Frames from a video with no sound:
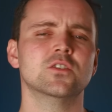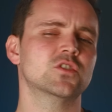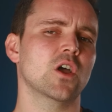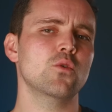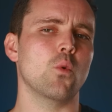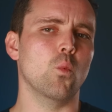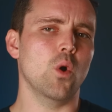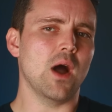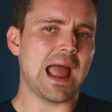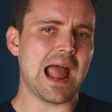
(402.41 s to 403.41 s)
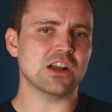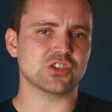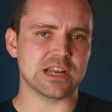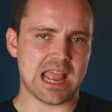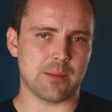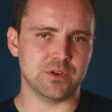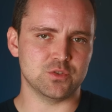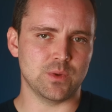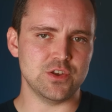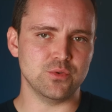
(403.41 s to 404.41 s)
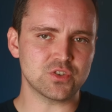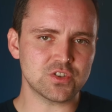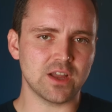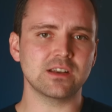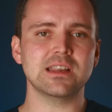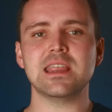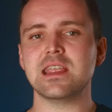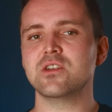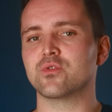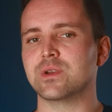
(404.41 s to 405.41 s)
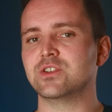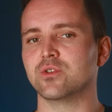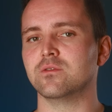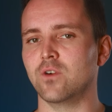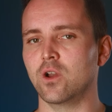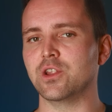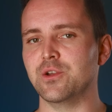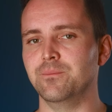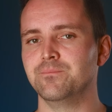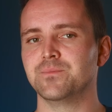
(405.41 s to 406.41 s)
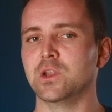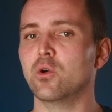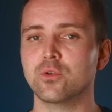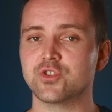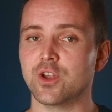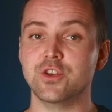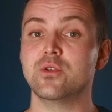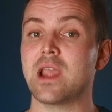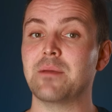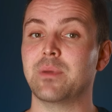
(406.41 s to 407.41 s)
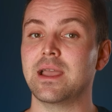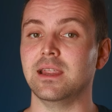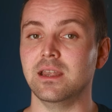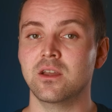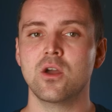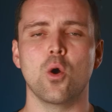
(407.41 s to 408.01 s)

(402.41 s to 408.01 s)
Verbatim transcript: So, what actually happens when you suddenly increase your volume? Launch a new campaign?